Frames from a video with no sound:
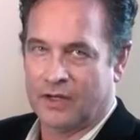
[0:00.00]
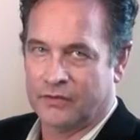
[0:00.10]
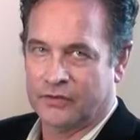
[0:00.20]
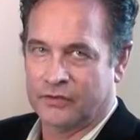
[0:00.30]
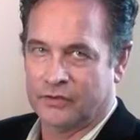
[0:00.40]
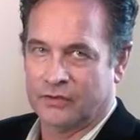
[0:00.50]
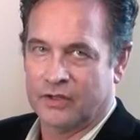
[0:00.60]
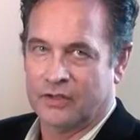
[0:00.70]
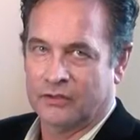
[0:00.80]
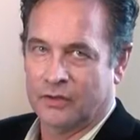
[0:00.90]
officer.
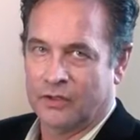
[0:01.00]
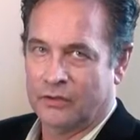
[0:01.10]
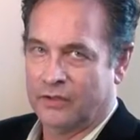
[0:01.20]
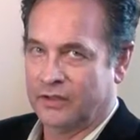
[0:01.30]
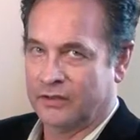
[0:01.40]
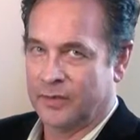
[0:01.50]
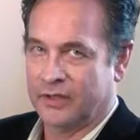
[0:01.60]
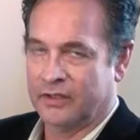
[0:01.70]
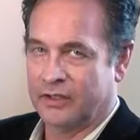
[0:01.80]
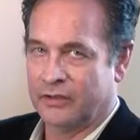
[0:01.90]
So I know things
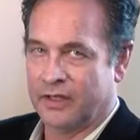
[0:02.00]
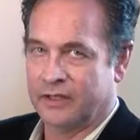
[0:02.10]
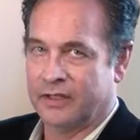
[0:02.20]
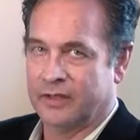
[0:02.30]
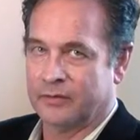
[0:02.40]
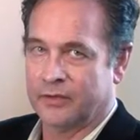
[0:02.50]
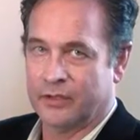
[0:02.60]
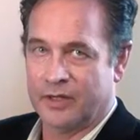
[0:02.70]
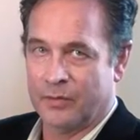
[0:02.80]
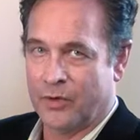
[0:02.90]
about the internet and
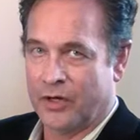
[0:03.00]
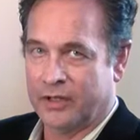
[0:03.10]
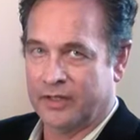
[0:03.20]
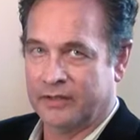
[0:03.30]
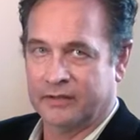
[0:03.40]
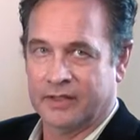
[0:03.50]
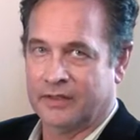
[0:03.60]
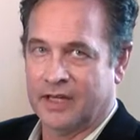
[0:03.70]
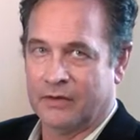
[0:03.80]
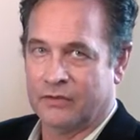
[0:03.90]
internet marketing that
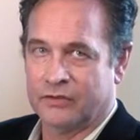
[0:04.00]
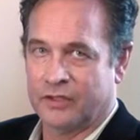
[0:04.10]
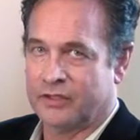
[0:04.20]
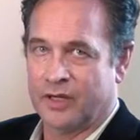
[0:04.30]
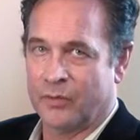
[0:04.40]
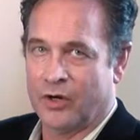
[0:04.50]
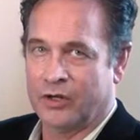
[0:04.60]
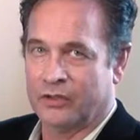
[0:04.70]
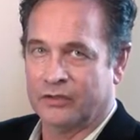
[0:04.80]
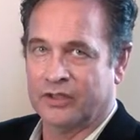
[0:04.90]
the average internet
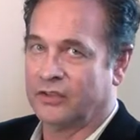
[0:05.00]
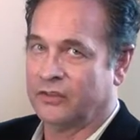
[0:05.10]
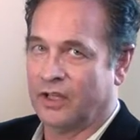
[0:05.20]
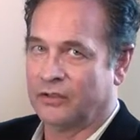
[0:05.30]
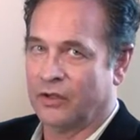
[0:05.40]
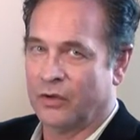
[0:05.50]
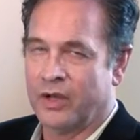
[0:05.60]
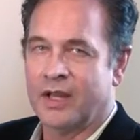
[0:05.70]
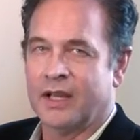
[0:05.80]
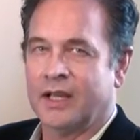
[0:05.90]
marketer does not
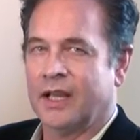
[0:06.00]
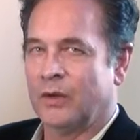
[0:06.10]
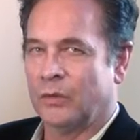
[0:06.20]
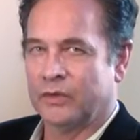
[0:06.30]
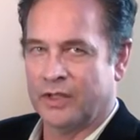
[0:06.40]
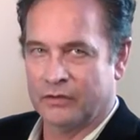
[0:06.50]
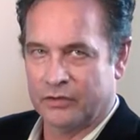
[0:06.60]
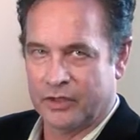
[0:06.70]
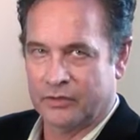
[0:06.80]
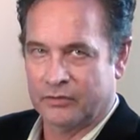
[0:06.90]
know and will
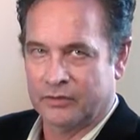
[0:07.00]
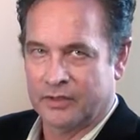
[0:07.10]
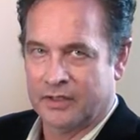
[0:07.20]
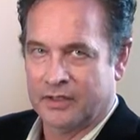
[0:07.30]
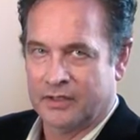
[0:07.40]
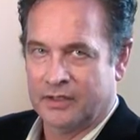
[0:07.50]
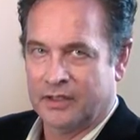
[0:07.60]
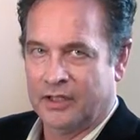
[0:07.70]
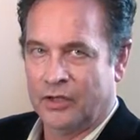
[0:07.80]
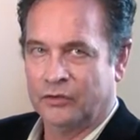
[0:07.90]
never know.
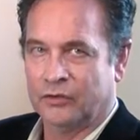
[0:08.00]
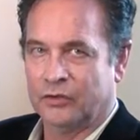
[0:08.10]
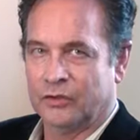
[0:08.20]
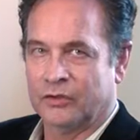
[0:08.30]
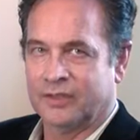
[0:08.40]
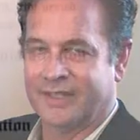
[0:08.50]
I also earned